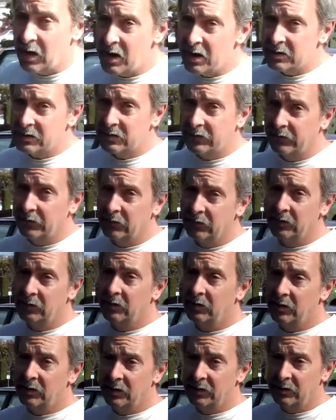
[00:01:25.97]
last for
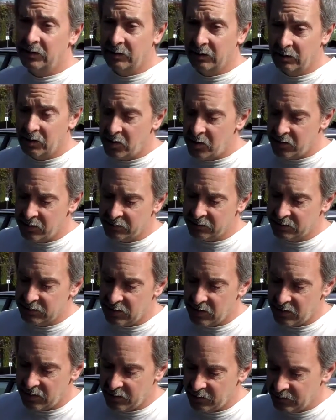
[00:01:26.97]
a long
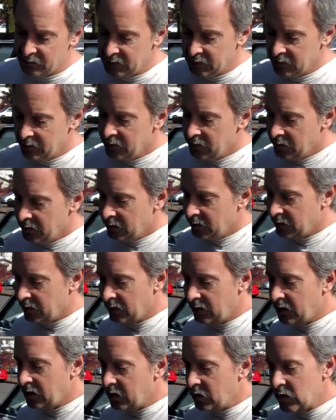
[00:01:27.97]
time.
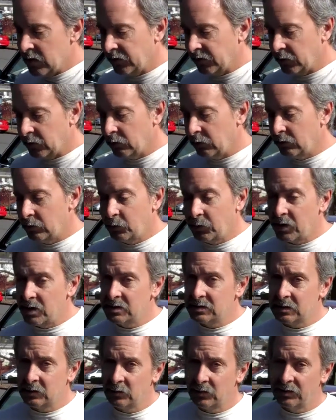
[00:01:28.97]
If you
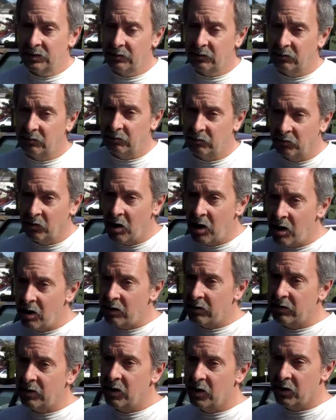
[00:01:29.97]
replace it with the
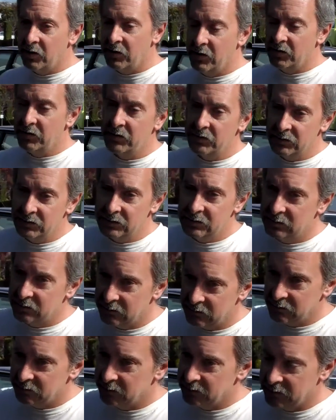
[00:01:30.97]
wrong
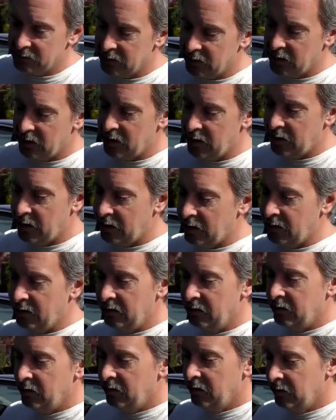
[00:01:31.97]
hose,
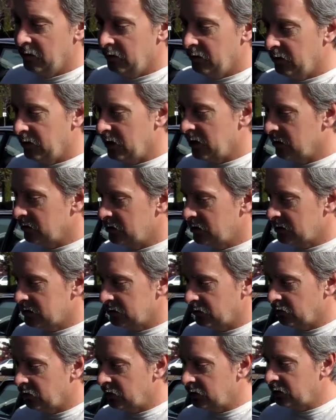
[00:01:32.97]

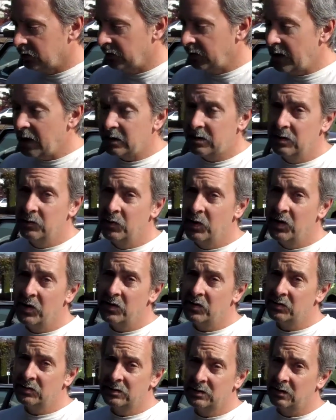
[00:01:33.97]
just the regular vacuum
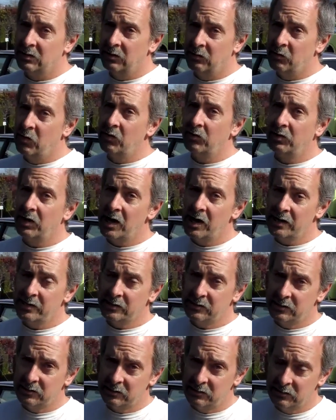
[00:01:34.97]
hose, then it won't
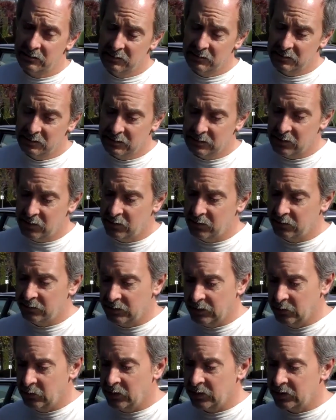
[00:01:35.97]
last. So
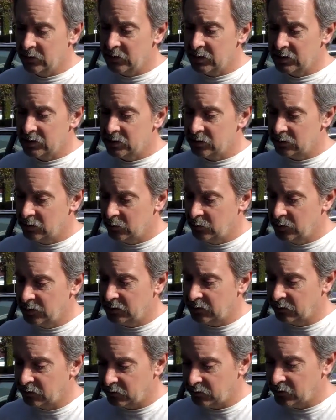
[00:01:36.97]
you want to make sure to
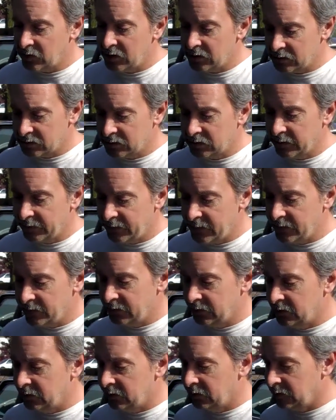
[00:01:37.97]
put the right stuff
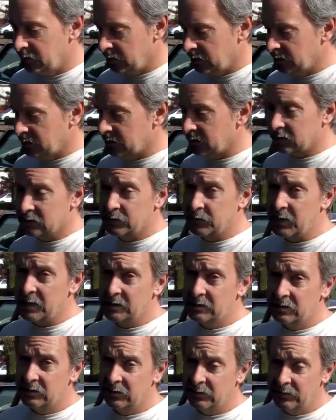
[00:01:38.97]
on there. It's
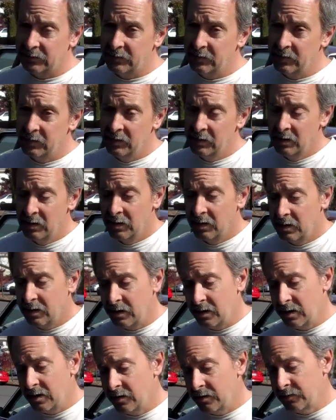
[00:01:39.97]
expensive,
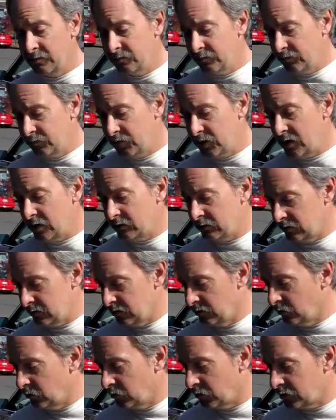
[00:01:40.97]
but
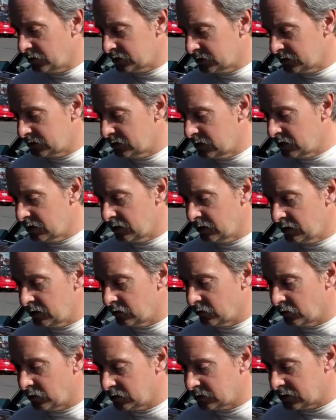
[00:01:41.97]
it works
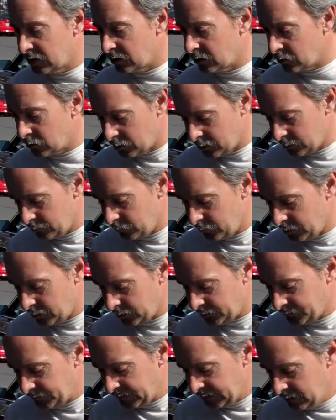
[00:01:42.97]
out quite
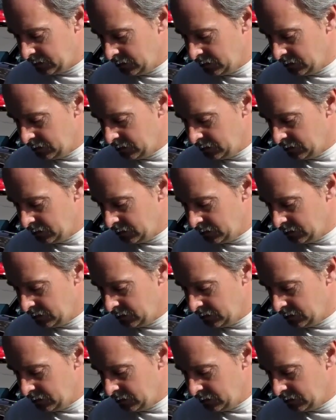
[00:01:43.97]
well.